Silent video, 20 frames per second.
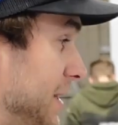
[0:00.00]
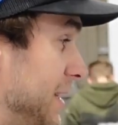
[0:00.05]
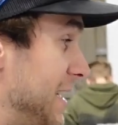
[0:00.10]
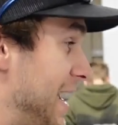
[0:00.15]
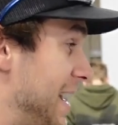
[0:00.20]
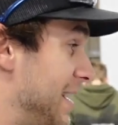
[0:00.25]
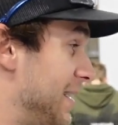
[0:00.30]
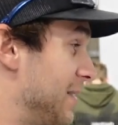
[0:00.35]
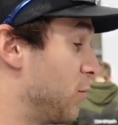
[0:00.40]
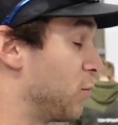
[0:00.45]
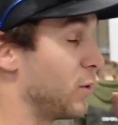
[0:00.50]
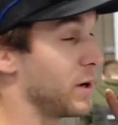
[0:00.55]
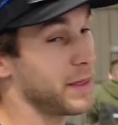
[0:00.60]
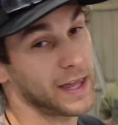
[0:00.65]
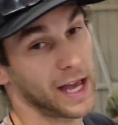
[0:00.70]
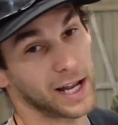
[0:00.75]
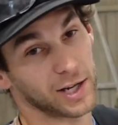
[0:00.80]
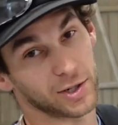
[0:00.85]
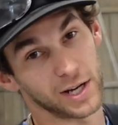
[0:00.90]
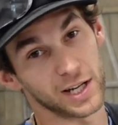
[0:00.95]
But then
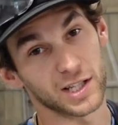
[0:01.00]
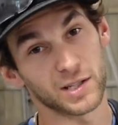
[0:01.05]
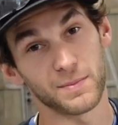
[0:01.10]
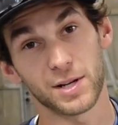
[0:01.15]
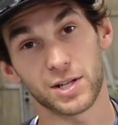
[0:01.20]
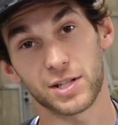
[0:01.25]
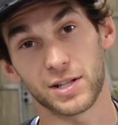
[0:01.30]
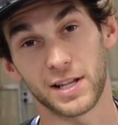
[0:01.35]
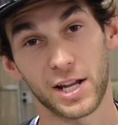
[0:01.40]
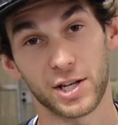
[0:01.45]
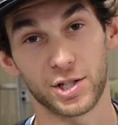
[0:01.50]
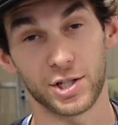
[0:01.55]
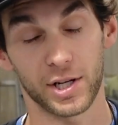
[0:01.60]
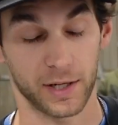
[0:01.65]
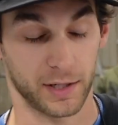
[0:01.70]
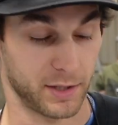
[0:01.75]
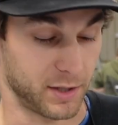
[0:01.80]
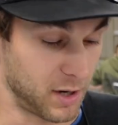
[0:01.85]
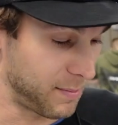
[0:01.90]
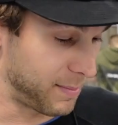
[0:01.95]
with that transmission, that
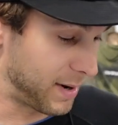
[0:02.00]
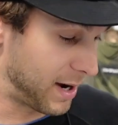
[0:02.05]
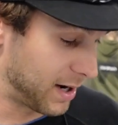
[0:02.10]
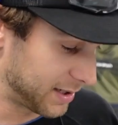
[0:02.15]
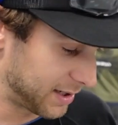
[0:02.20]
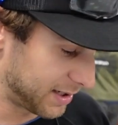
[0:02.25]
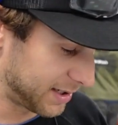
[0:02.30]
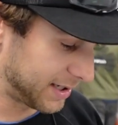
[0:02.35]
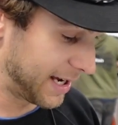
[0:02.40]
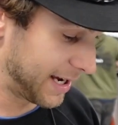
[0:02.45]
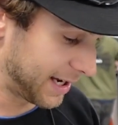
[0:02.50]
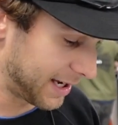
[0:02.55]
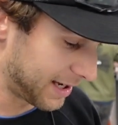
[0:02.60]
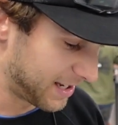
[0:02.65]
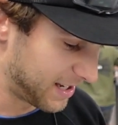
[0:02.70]
GSR box is like